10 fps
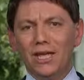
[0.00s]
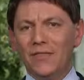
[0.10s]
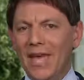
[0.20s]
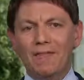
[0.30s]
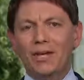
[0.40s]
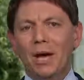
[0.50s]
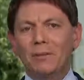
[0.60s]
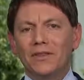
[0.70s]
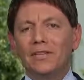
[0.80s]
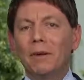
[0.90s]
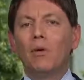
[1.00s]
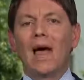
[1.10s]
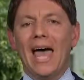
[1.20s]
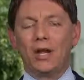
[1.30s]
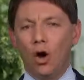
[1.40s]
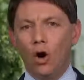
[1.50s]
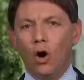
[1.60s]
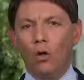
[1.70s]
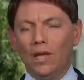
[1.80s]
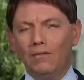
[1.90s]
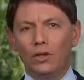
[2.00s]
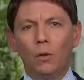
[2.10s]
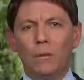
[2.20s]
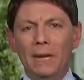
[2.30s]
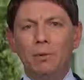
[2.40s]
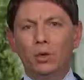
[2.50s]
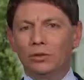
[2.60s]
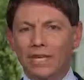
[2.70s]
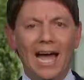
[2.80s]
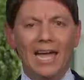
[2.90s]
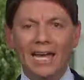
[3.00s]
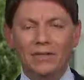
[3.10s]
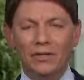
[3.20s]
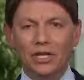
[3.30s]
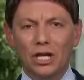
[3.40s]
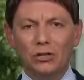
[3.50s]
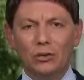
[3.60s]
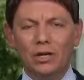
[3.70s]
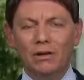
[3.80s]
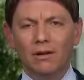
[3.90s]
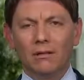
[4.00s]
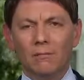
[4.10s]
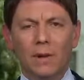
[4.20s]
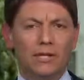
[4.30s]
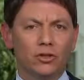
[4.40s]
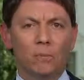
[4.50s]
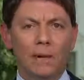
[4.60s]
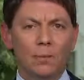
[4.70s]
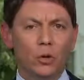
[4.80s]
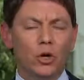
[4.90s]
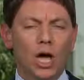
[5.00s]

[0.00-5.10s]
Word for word: They haven't come to the table at all, even though people are dying in this country based on people who